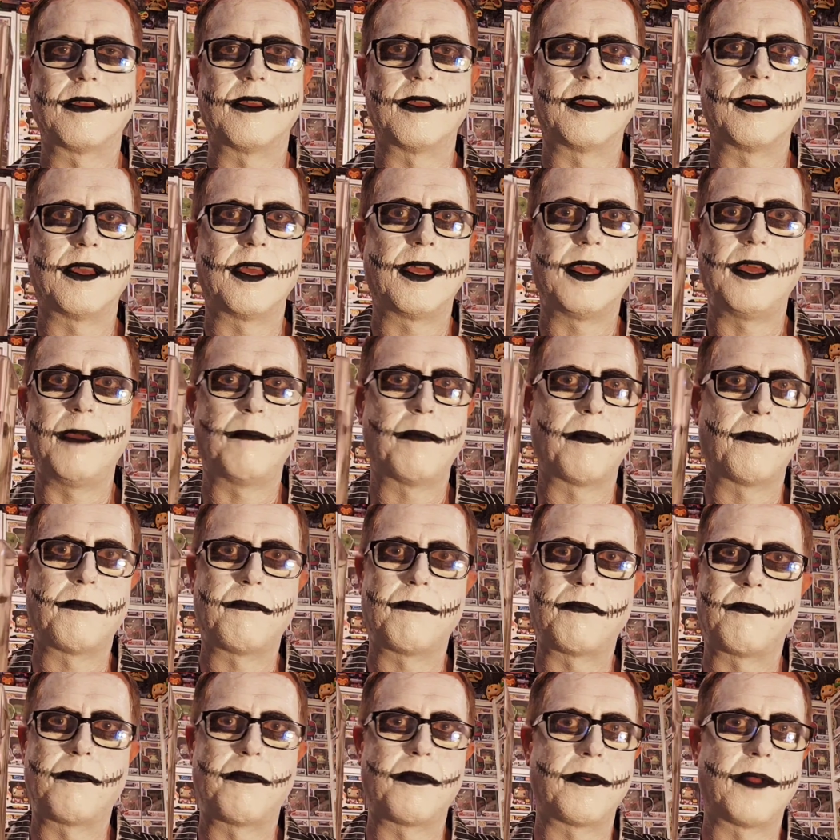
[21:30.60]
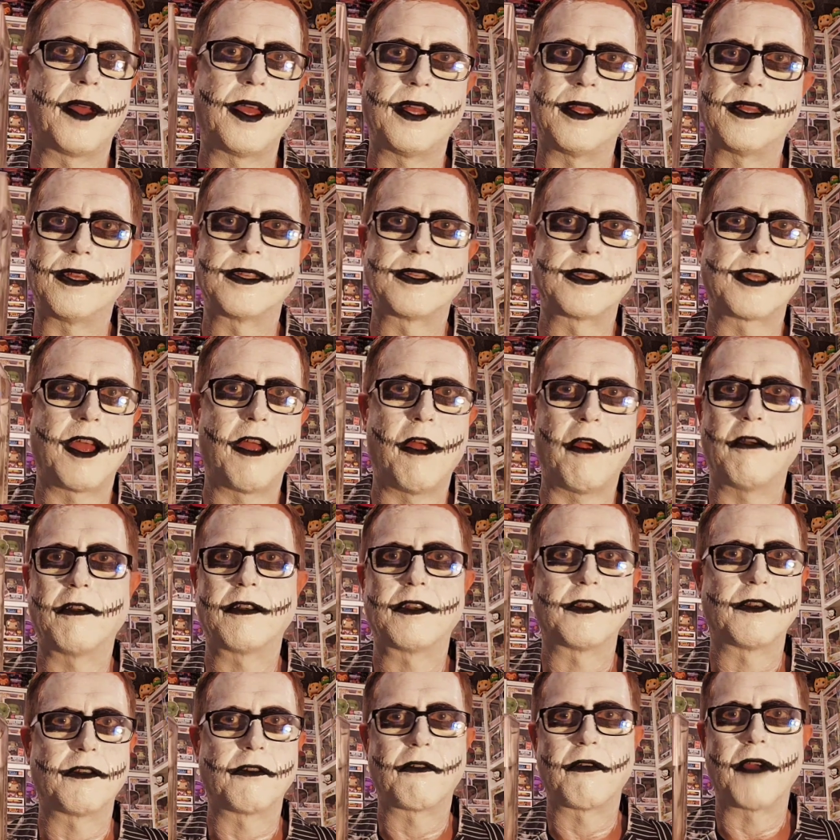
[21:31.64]
he played this
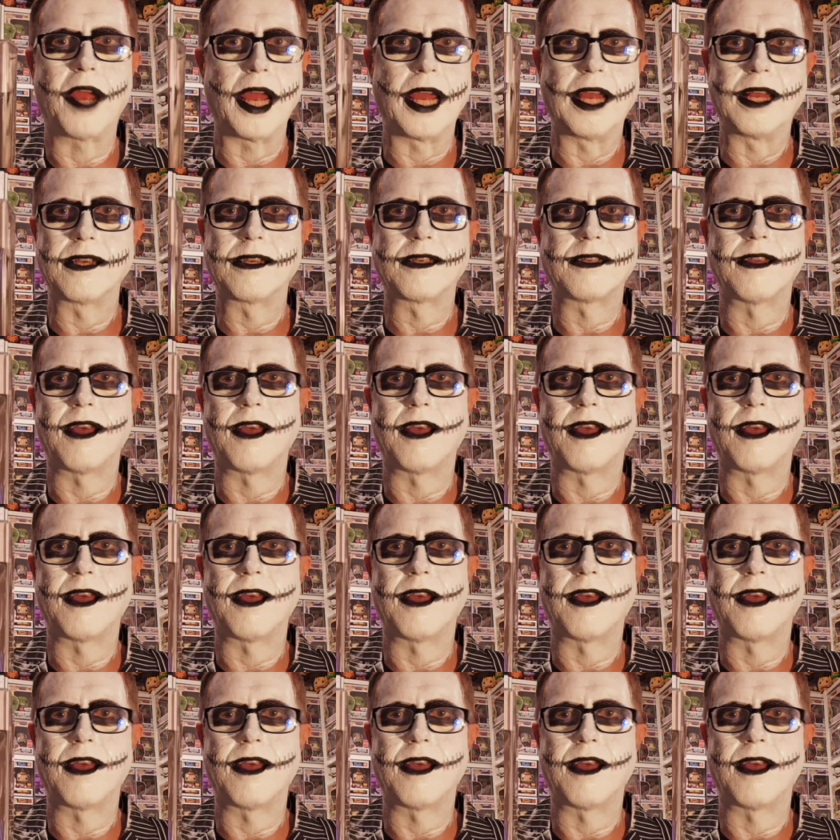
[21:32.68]
character great.